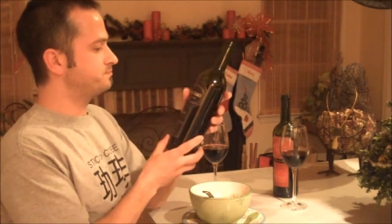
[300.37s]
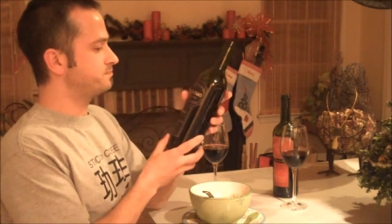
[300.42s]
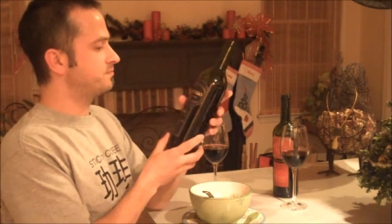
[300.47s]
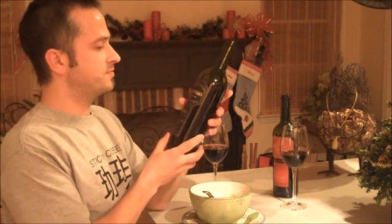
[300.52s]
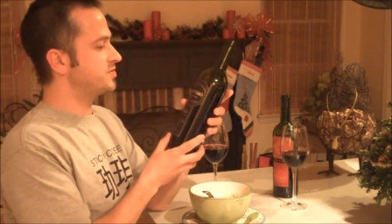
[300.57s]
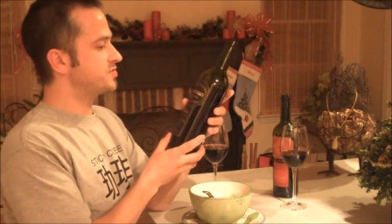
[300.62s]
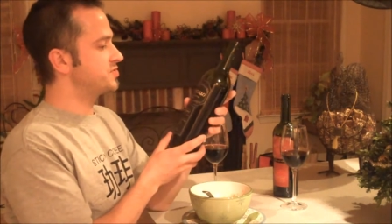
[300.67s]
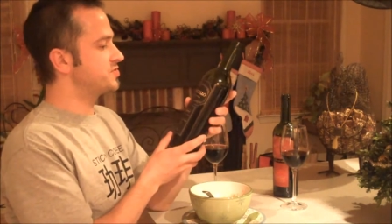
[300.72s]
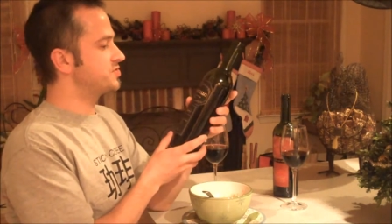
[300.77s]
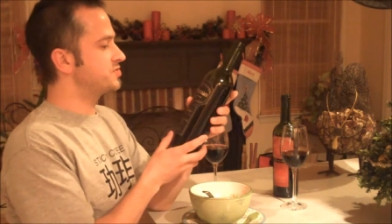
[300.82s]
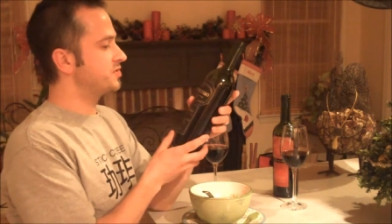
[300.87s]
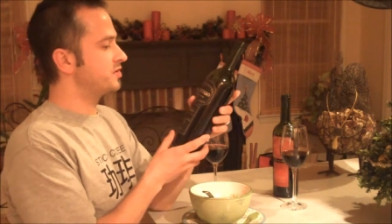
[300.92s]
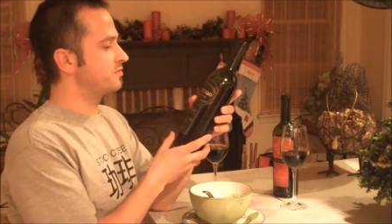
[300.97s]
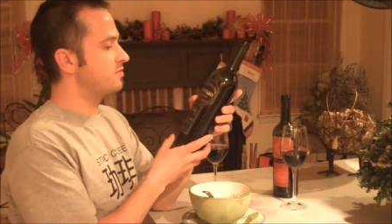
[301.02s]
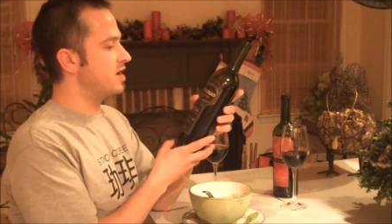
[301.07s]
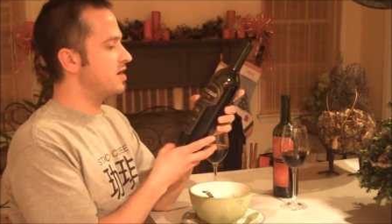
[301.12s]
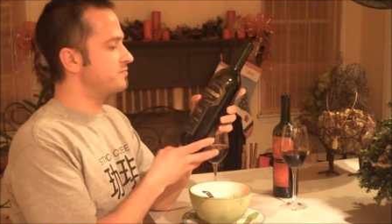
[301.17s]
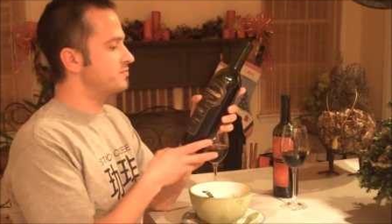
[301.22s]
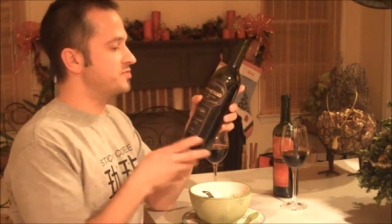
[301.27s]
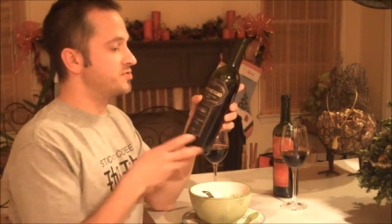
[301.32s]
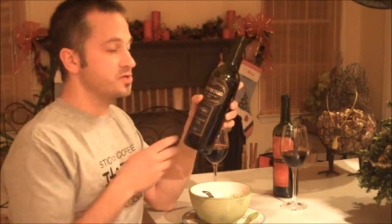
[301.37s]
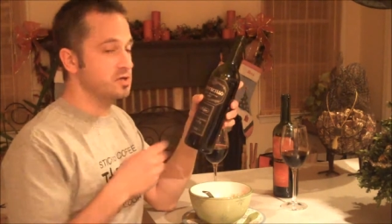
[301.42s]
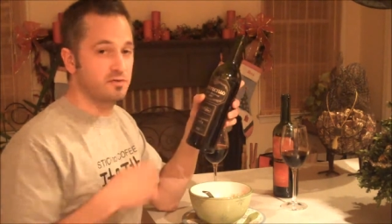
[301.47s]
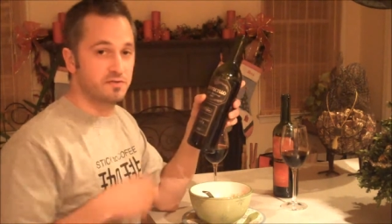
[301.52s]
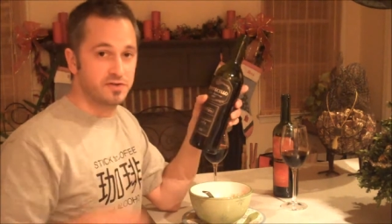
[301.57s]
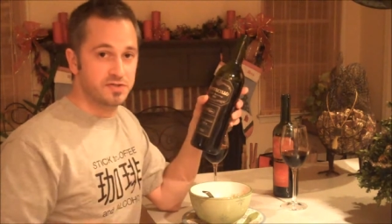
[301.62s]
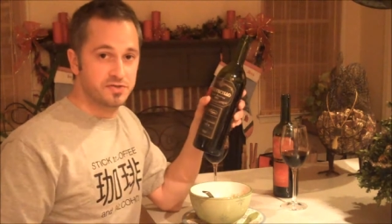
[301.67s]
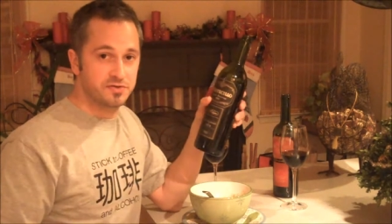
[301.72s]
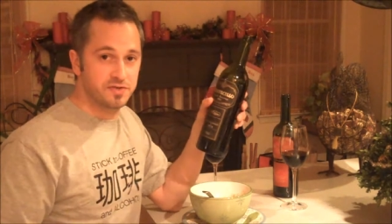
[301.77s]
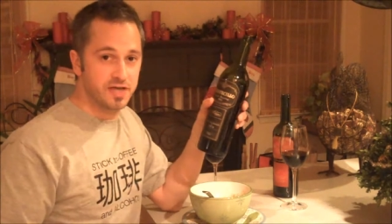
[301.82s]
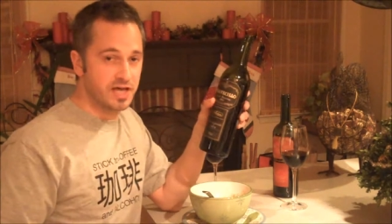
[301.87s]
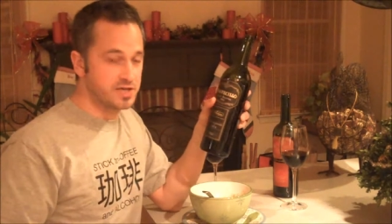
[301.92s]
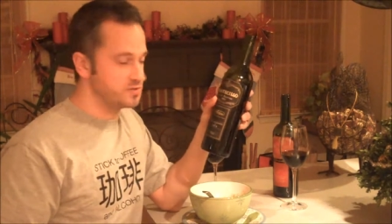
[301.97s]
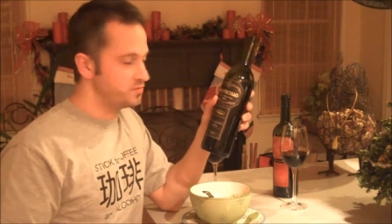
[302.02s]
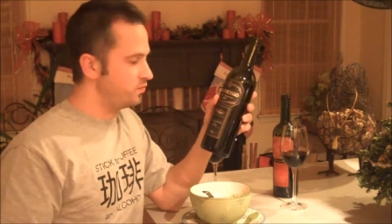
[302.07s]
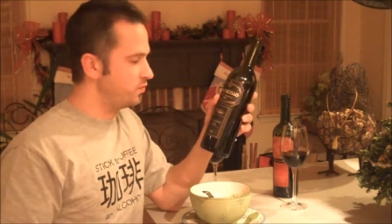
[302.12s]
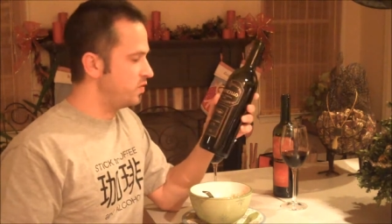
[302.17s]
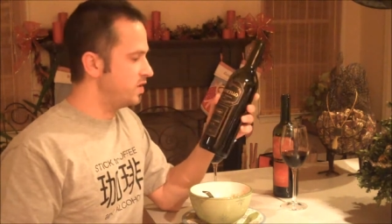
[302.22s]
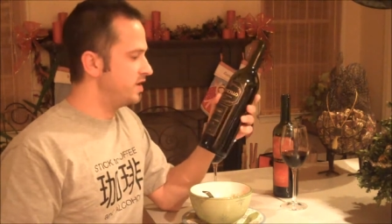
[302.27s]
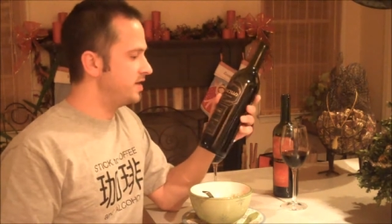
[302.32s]
This is the Gran Reserva
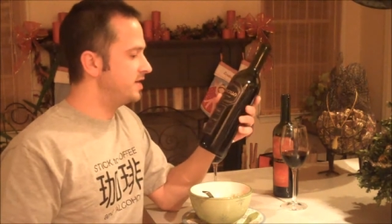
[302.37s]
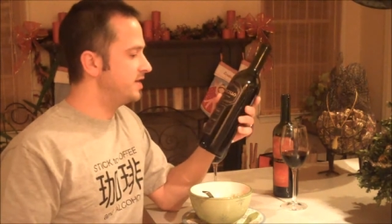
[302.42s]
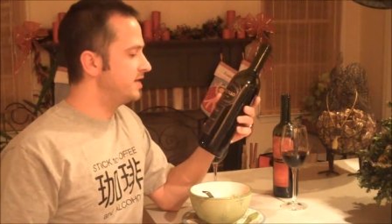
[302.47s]
2001.